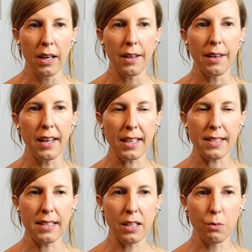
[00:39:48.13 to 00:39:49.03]

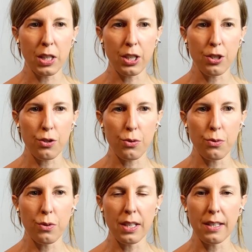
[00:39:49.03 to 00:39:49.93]
Next thing we're going to
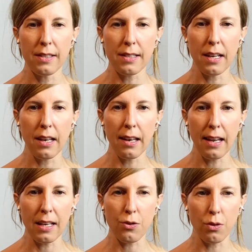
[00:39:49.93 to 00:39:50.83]
do is
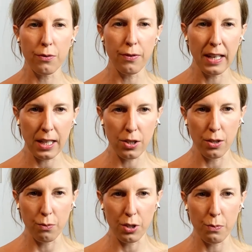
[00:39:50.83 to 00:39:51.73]
lateral
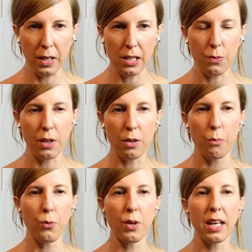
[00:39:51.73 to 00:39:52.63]
flexion, which means we're going
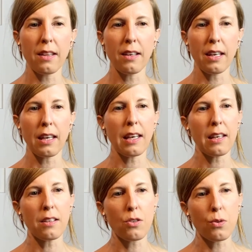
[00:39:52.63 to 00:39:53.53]
to bring the
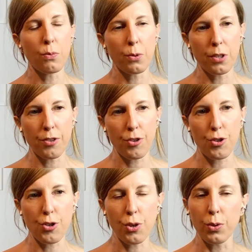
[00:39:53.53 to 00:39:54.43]
ear toward the
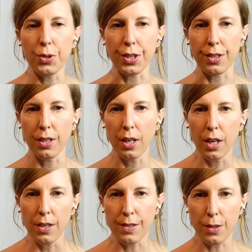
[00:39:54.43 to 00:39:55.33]
shoulder.
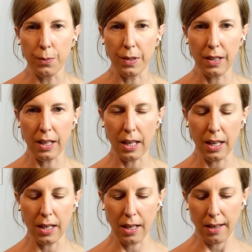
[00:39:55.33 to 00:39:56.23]
So with the
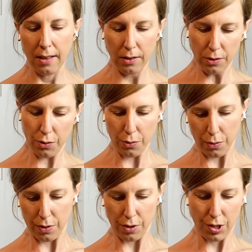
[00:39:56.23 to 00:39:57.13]
inhale,
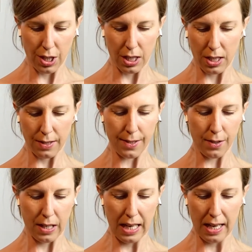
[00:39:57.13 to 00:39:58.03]
draw the chin in so
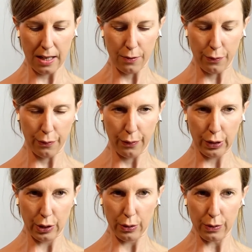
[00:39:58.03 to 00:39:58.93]
the head
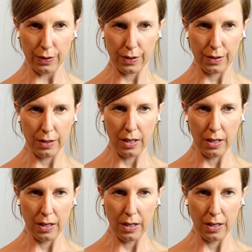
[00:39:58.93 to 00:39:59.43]
floats.